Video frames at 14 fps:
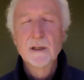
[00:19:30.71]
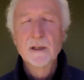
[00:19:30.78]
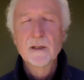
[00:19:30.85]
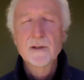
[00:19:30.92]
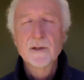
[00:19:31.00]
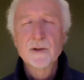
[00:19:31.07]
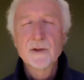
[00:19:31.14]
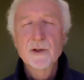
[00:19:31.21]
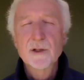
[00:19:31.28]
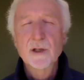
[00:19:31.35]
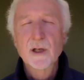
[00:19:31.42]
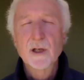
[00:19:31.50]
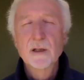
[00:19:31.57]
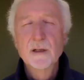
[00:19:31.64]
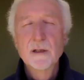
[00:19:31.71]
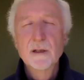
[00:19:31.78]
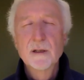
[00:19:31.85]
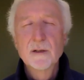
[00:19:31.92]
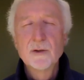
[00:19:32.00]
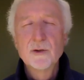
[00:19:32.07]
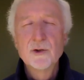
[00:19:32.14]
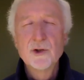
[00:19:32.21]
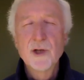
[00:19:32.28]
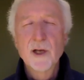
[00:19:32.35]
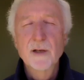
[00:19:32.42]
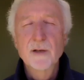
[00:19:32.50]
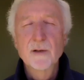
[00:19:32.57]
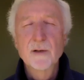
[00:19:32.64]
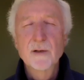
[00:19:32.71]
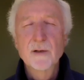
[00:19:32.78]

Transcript: Is it just a general,